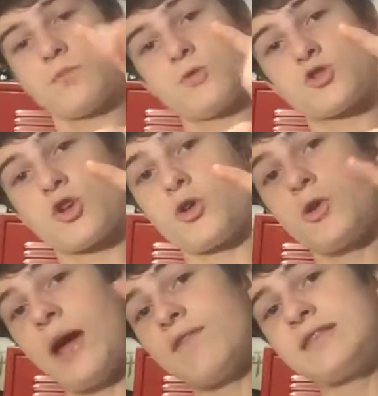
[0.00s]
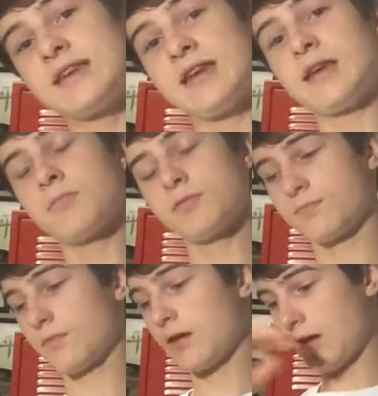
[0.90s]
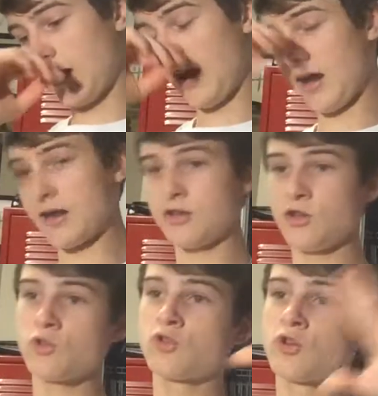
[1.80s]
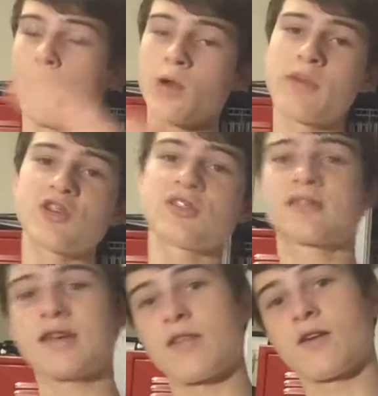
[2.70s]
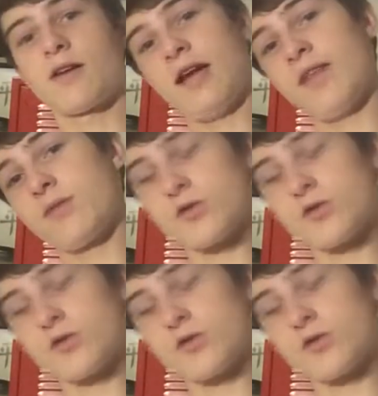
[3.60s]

so you have a team, and you go on missions together, and